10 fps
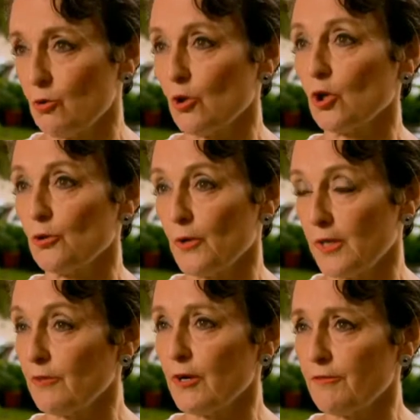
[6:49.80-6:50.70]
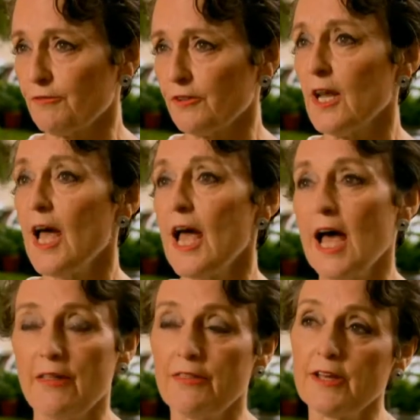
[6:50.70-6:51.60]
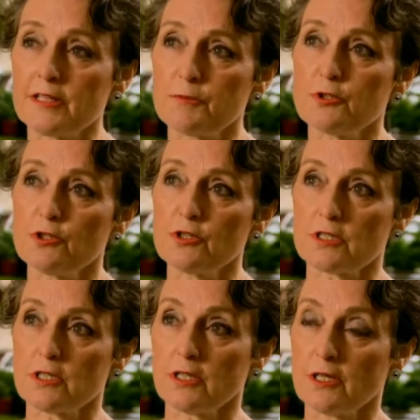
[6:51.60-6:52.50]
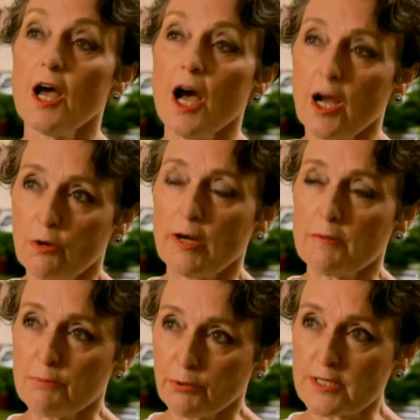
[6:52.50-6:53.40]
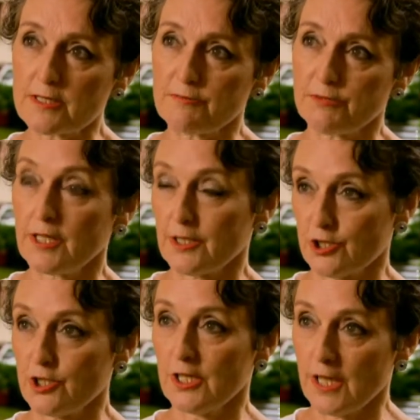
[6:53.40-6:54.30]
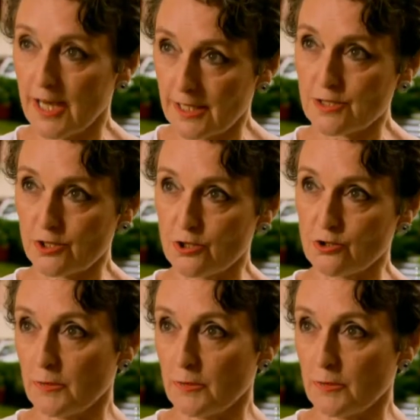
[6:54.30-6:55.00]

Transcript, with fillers: Waterloo and in Redfern, and that's produced uh, a quite impressive reduction in antisocial